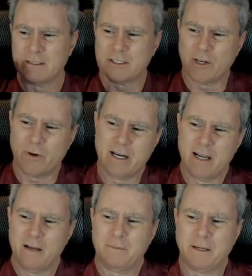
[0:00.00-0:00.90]
So on.
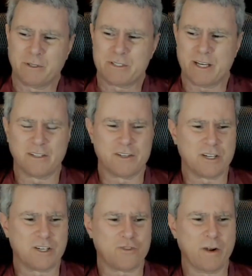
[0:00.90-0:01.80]
People are saying there's
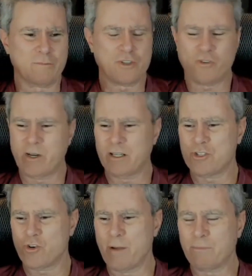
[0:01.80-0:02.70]
a Trump
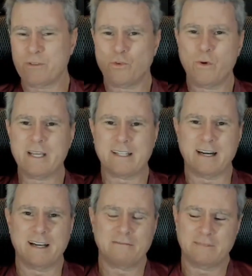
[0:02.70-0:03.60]
tweet that
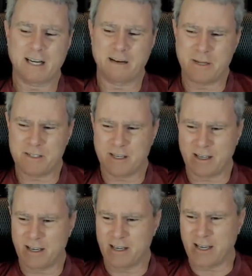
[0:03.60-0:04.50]
I missed
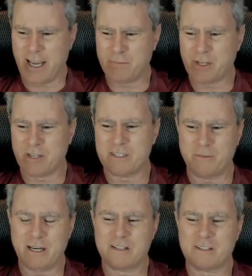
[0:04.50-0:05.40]
in caps. Can
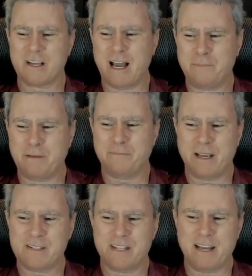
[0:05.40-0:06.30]
somebody just copy and
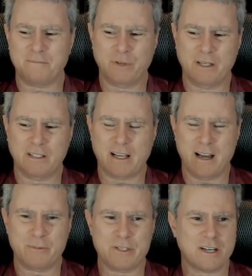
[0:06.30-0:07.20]
paste that and put it in the
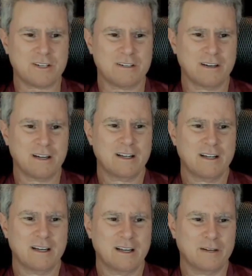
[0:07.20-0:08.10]
comment section?
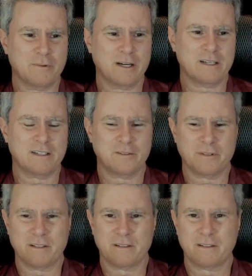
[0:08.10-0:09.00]
I don't want to deal
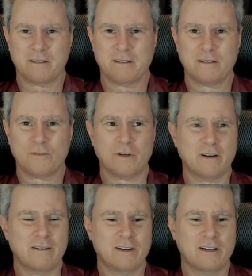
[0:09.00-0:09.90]
with
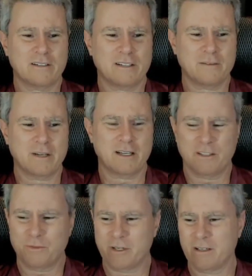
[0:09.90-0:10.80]
Twitter. I have a hard time getting to
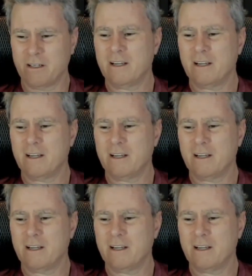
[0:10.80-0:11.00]
Twitter.